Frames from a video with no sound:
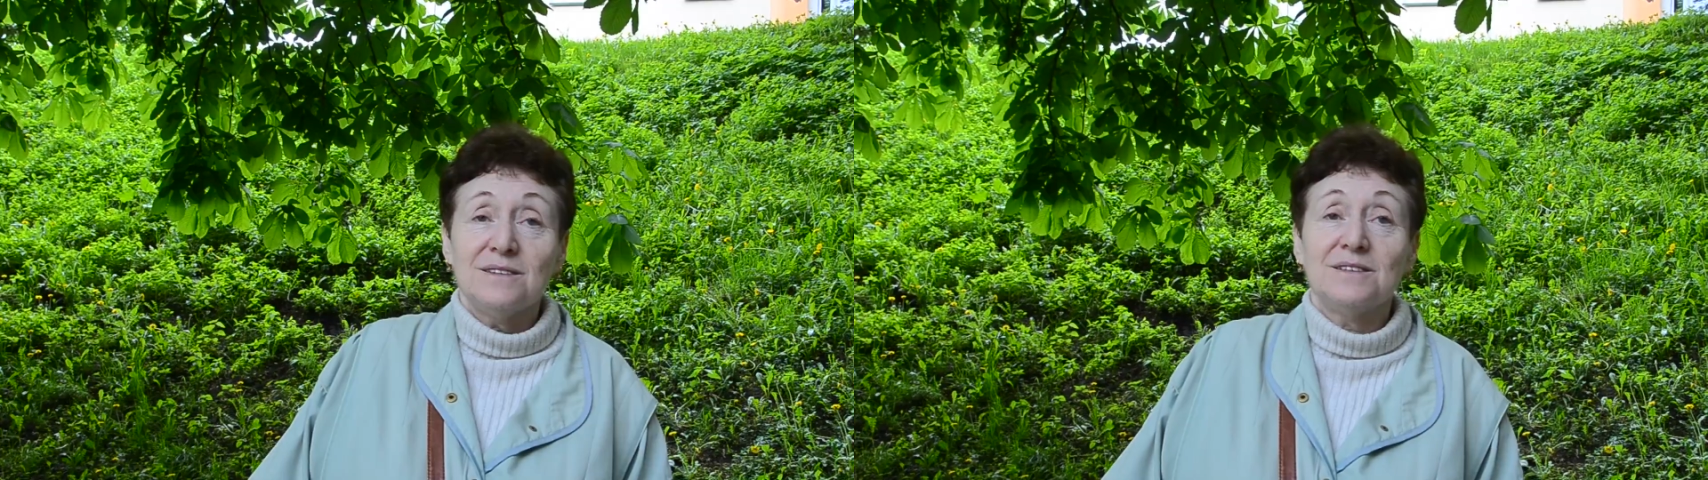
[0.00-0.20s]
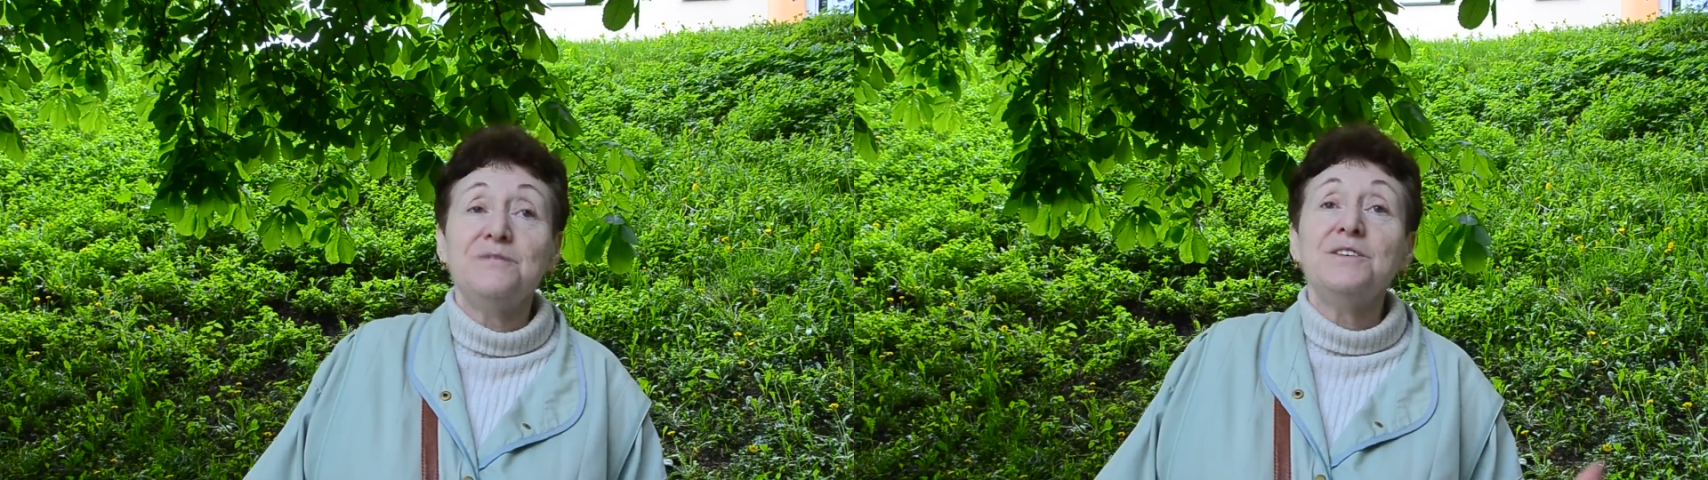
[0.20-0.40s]

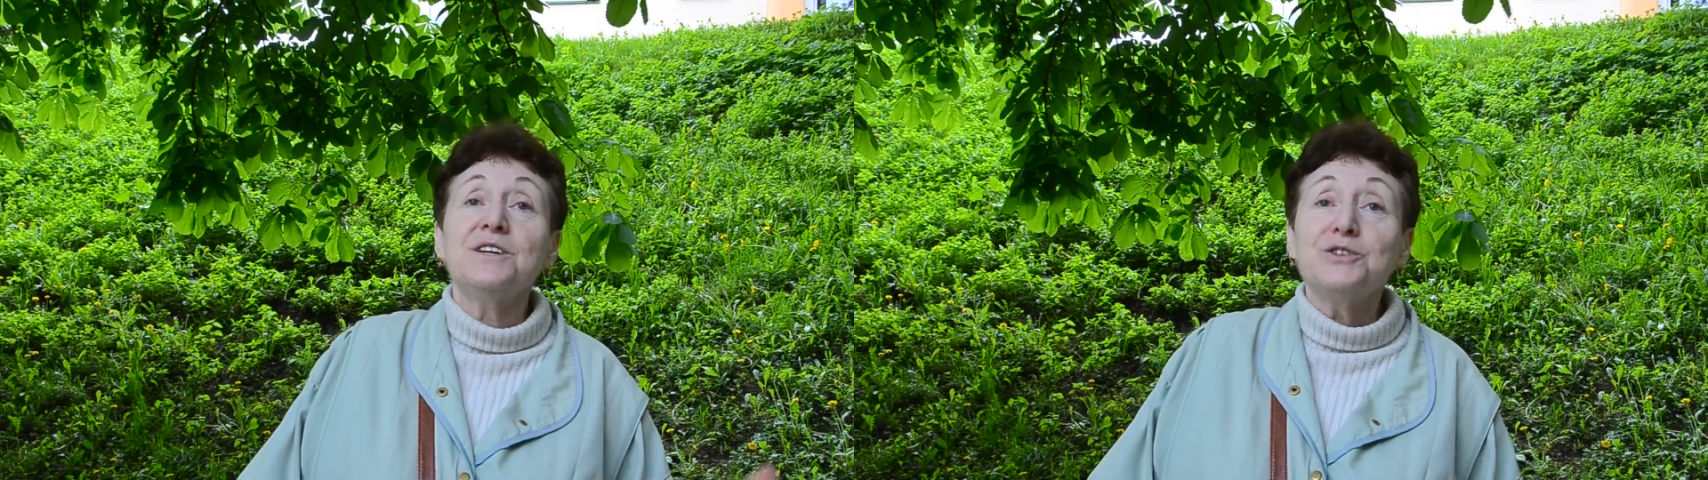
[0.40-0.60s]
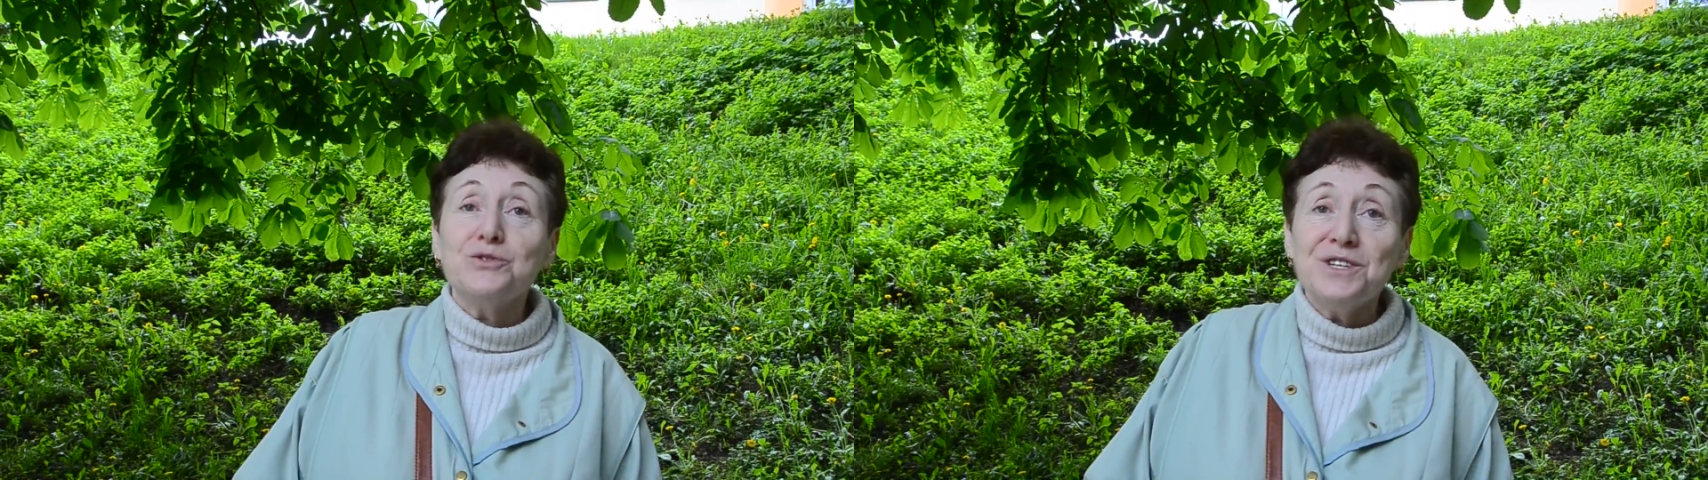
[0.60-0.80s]
the
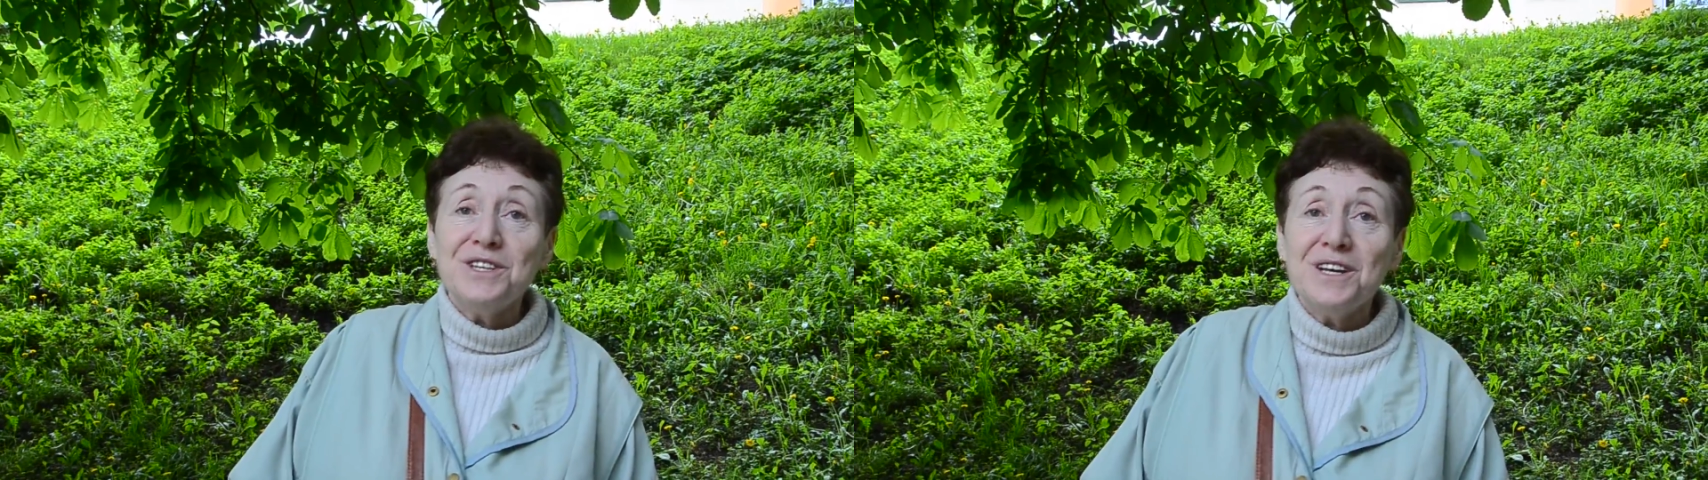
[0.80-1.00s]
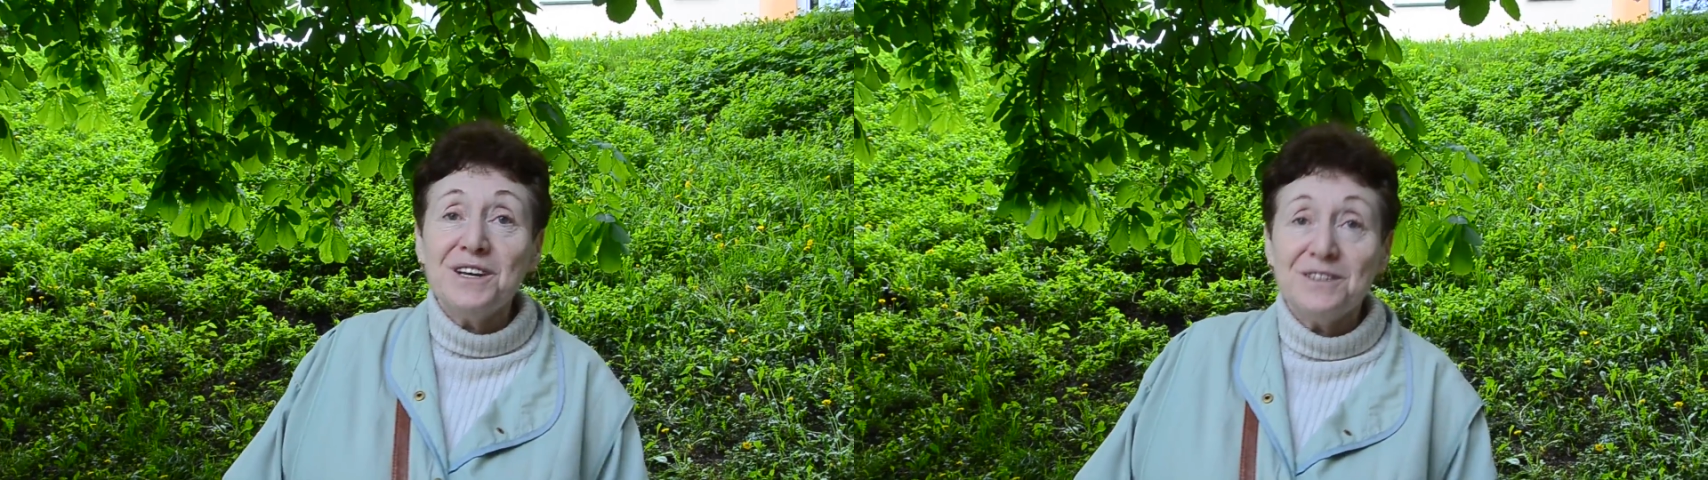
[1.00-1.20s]
Victory
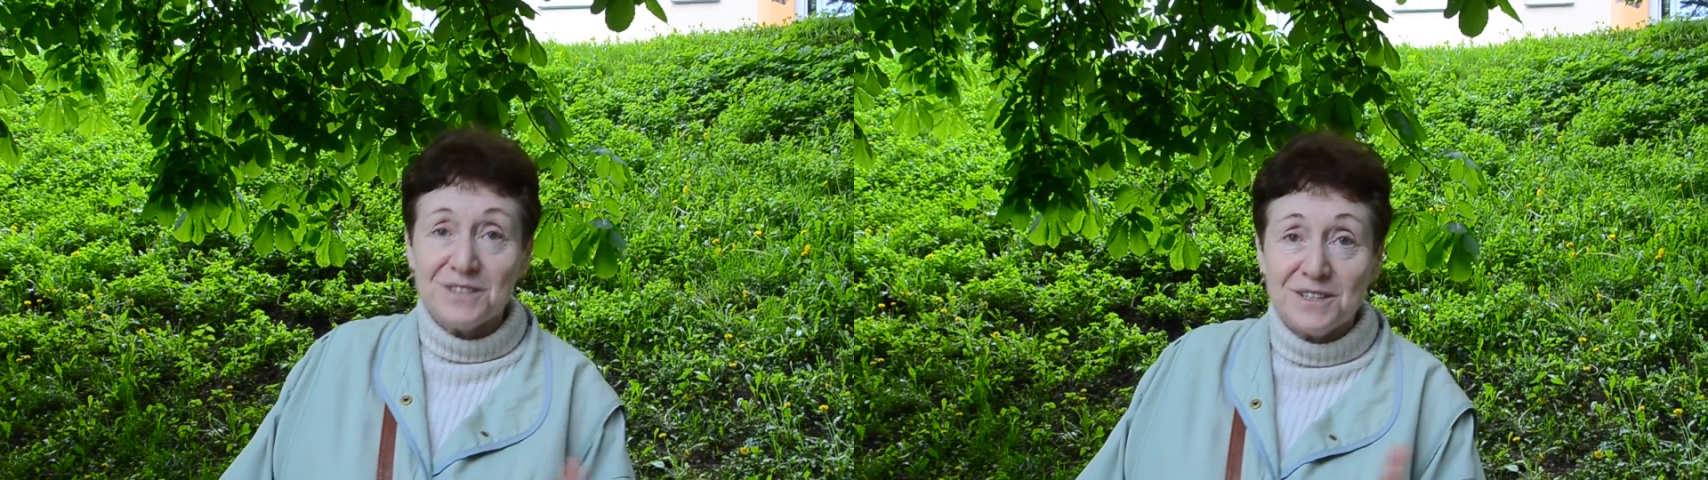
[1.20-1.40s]
Day, the